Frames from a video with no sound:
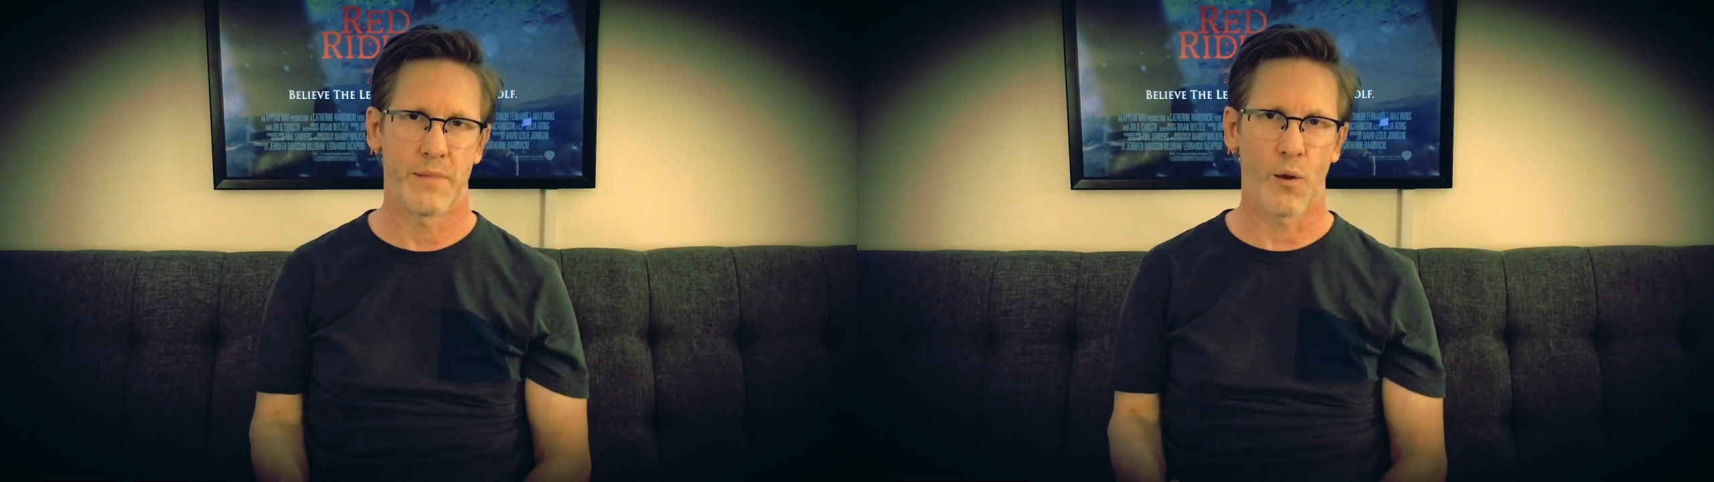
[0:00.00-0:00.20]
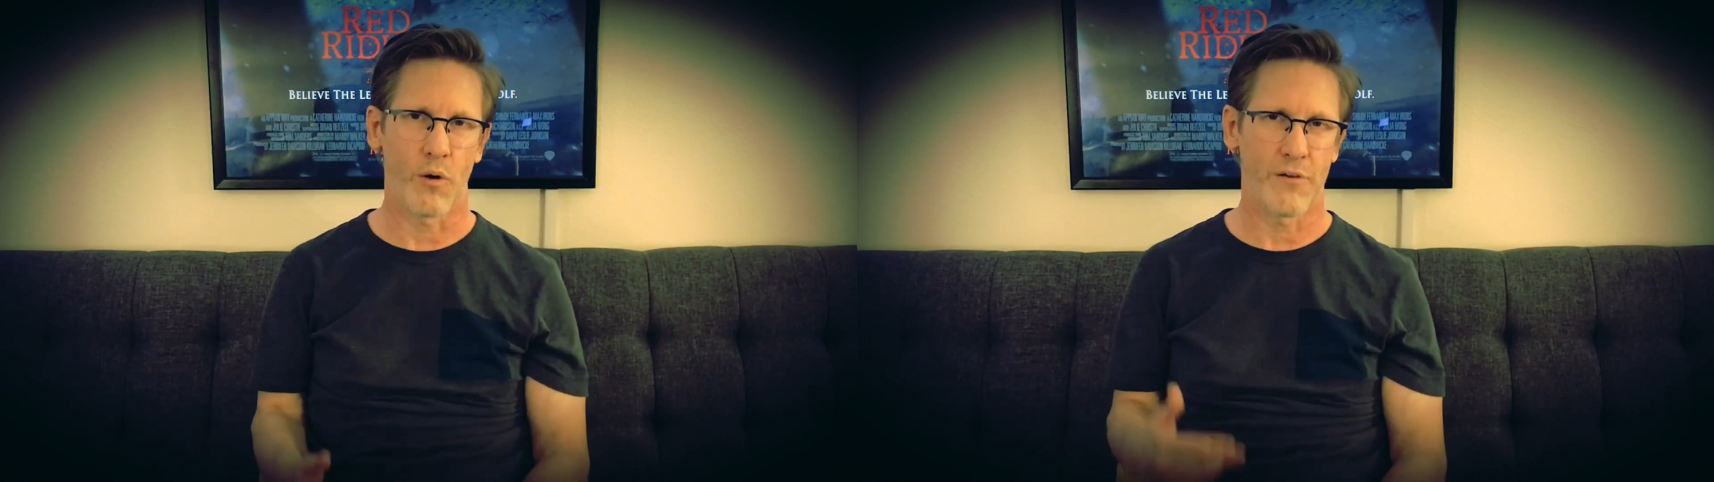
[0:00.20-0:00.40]

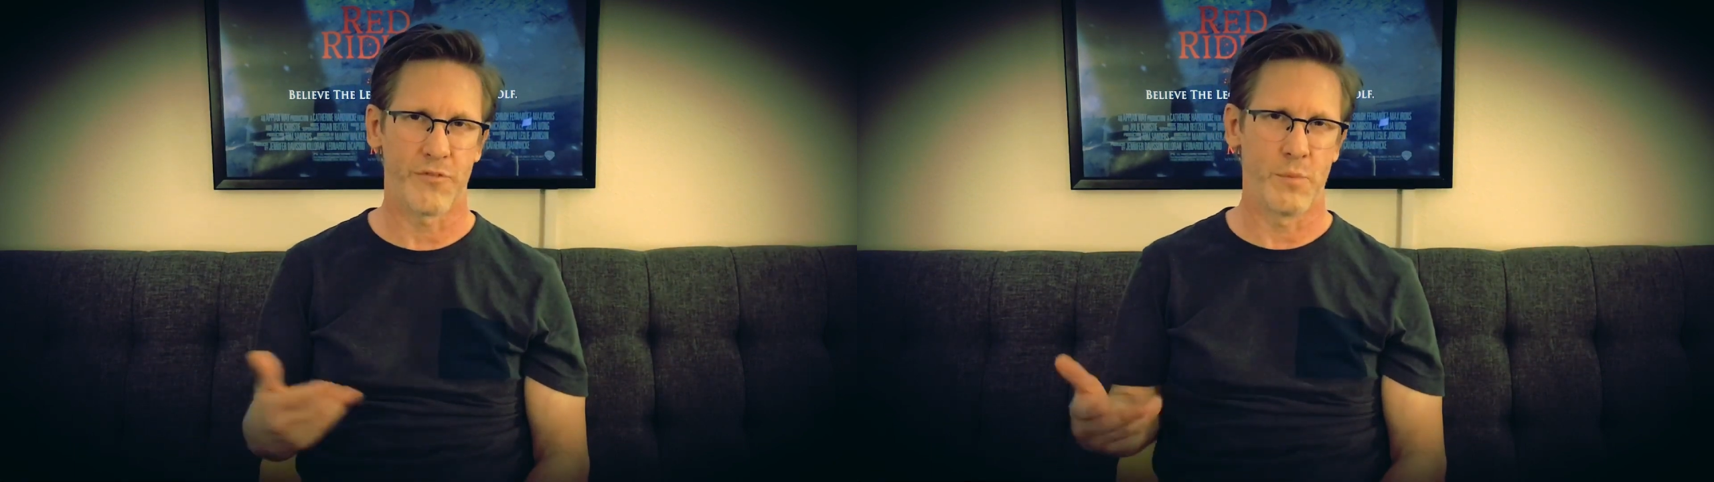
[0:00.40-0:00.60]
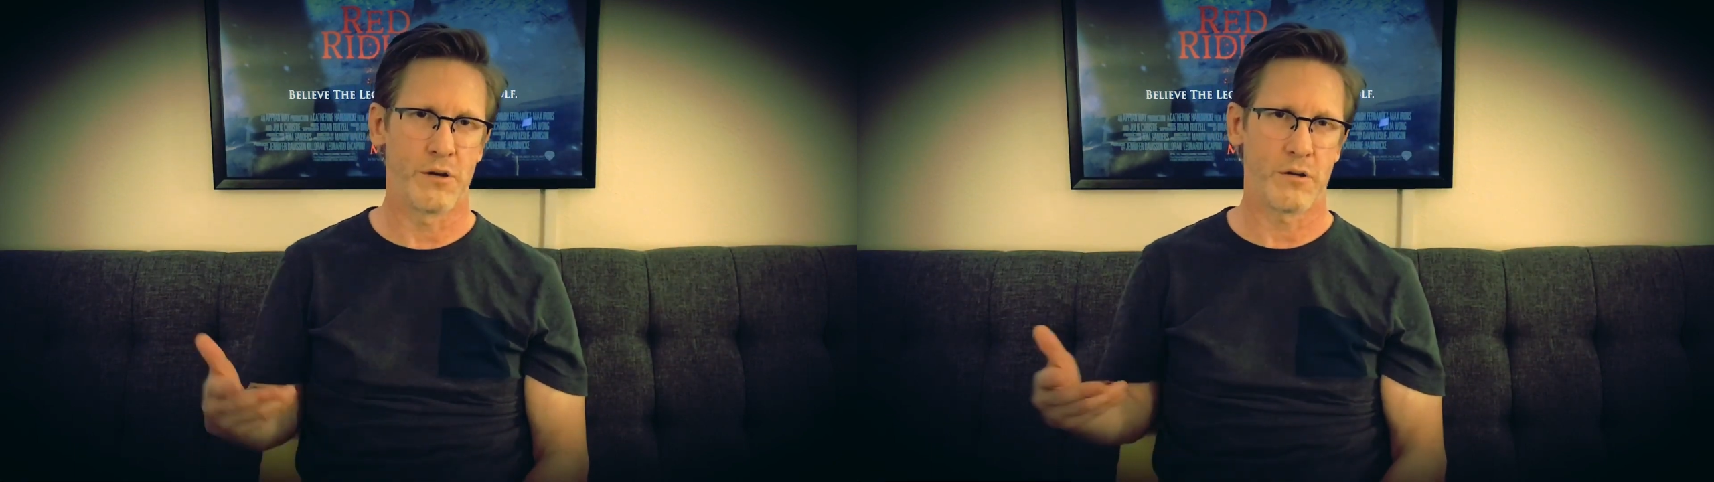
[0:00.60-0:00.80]
Now we're all
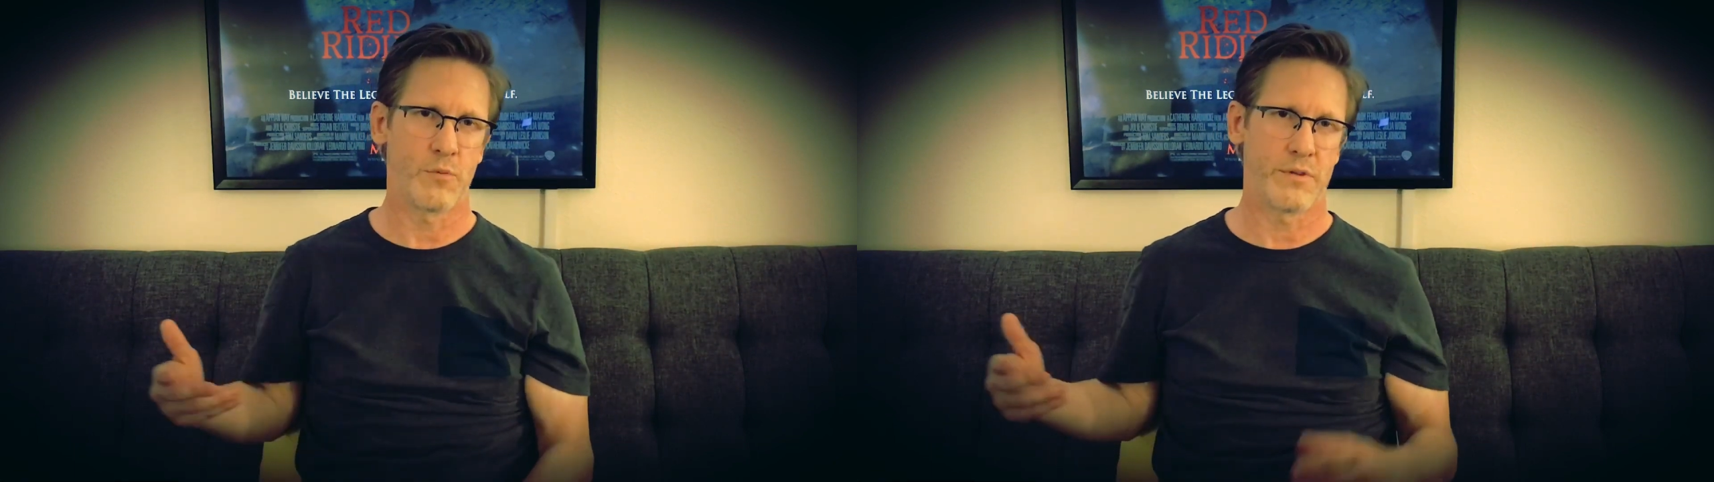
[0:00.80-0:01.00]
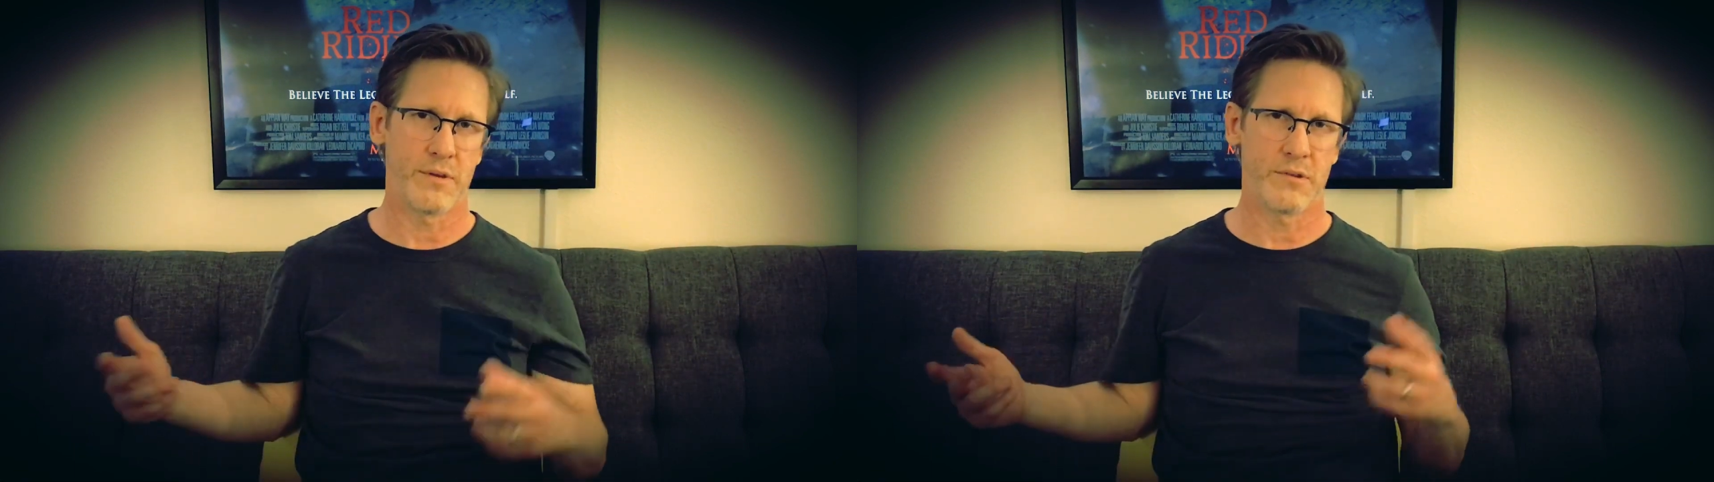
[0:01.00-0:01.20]
familiar
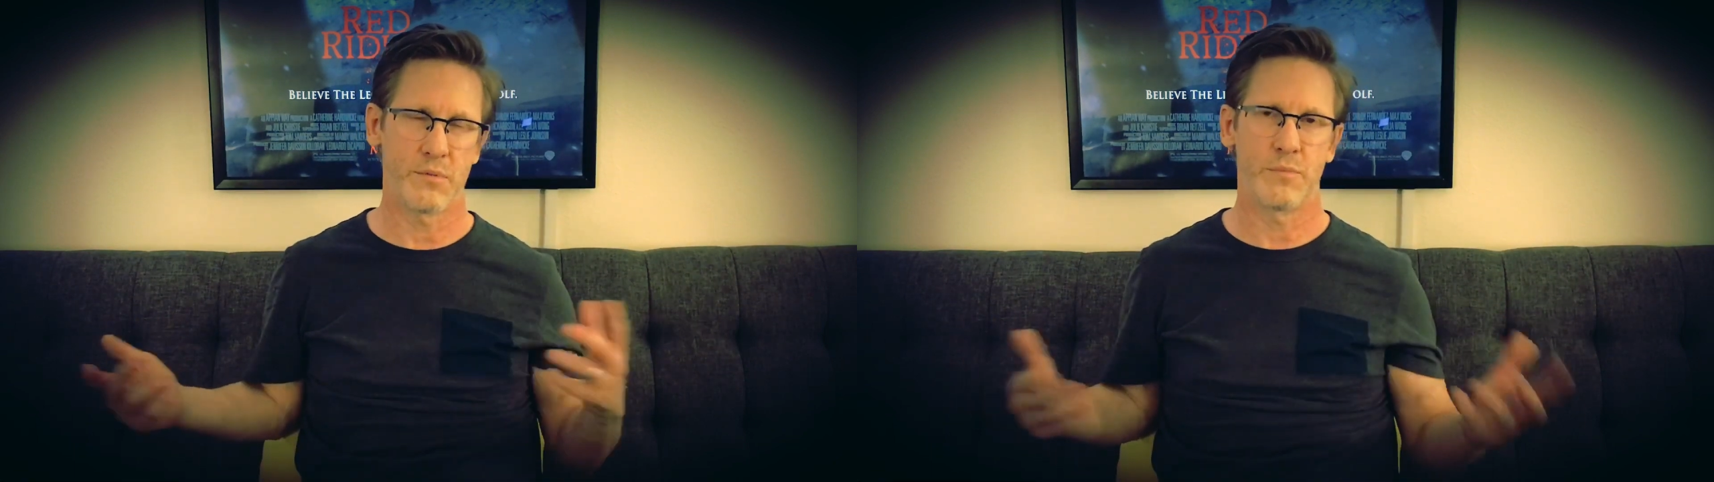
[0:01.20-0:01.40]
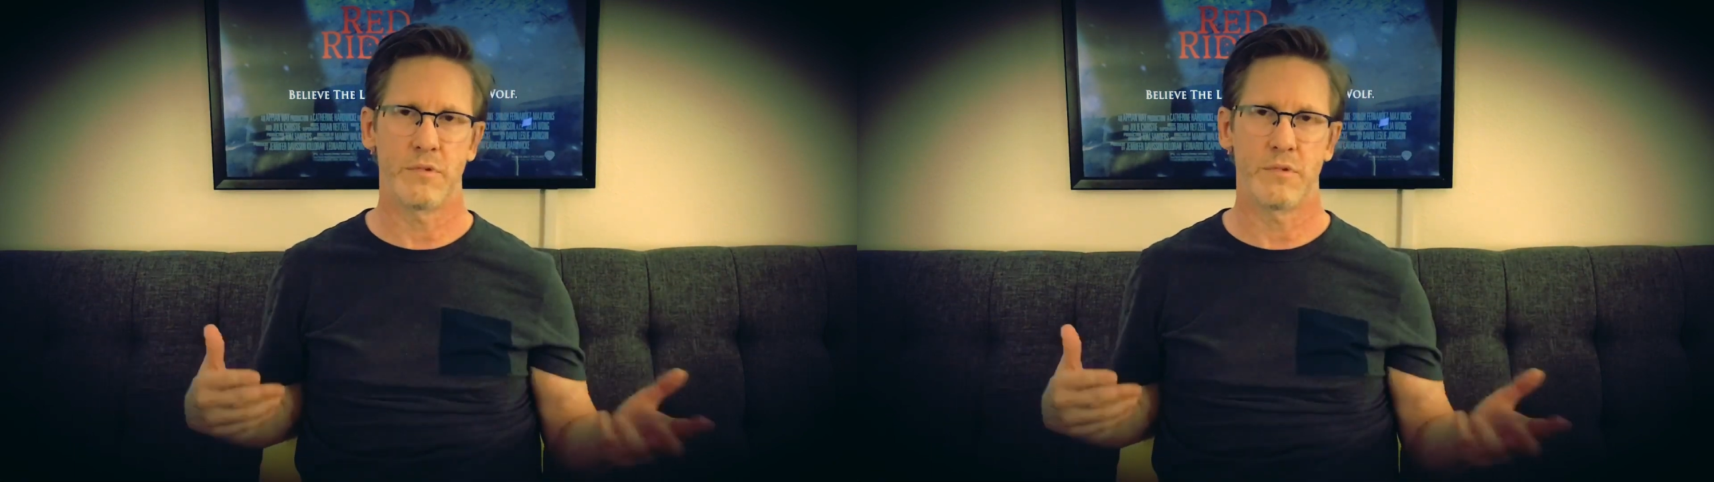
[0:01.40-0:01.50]
with these